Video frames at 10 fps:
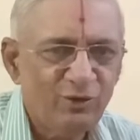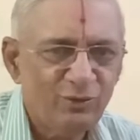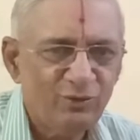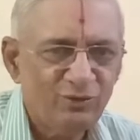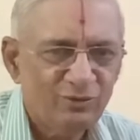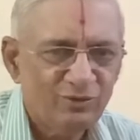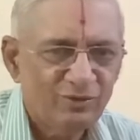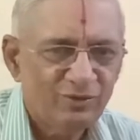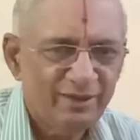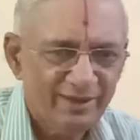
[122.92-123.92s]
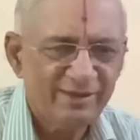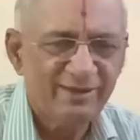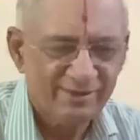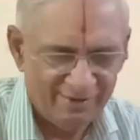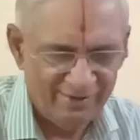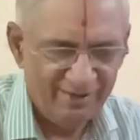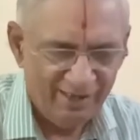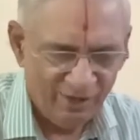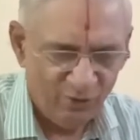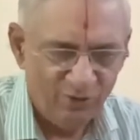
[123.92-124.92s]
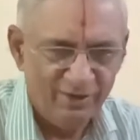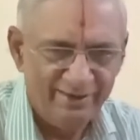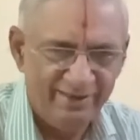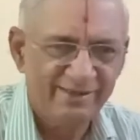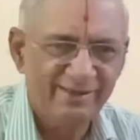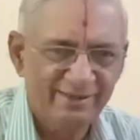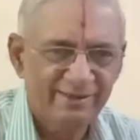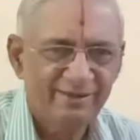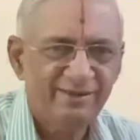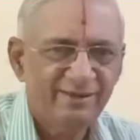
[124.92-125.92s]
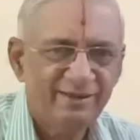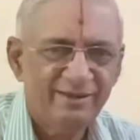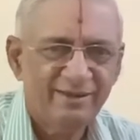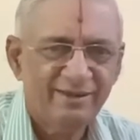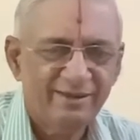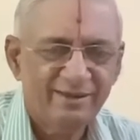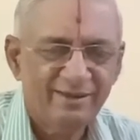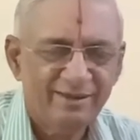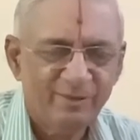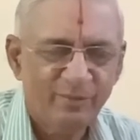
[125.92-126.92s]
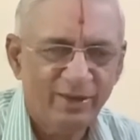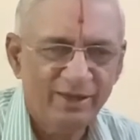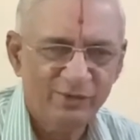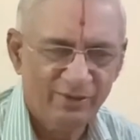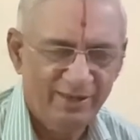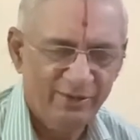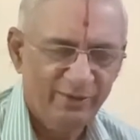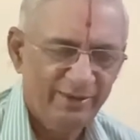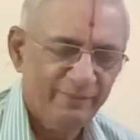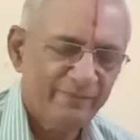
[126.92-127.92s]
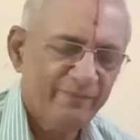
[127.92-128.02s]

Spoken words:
to discuss around these points only today.